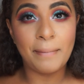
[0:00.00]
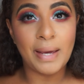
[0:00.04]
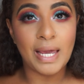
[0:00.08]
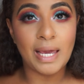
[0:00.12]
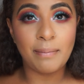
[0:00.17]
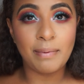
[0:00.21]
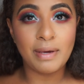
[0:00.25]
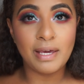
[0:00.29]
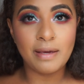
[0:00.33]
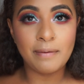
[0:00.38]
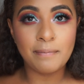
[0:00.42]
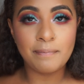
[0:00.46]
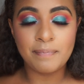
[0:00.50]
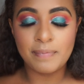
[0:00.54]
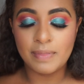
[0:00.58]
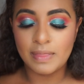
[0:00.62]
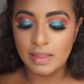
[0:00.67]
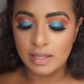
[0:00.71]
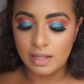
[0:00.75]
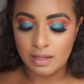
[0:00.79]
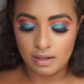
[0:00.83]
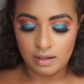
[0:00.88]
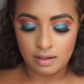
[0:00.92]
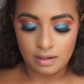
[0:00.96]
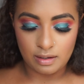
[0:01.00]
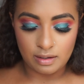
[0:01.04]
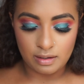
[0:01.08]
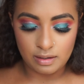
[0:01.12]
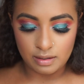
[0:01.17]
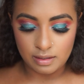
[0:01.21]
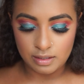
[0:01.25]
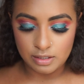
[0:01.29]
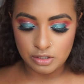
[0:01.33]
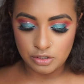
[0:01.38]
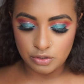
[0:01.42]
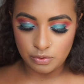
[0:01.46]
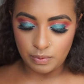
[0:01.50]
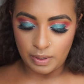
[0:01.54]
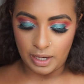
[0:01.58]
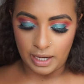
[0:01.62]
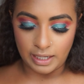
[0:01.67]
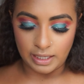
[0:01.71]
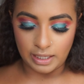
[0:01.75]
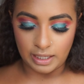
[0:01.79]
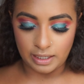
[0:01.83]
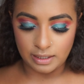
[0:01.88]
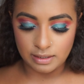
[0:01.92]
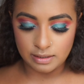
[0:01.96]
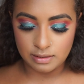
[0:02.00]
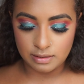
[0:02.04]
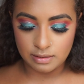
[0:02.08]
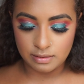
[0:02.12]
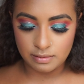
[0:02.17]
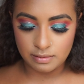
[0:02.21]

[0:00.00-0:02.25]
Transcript: baby to highlight.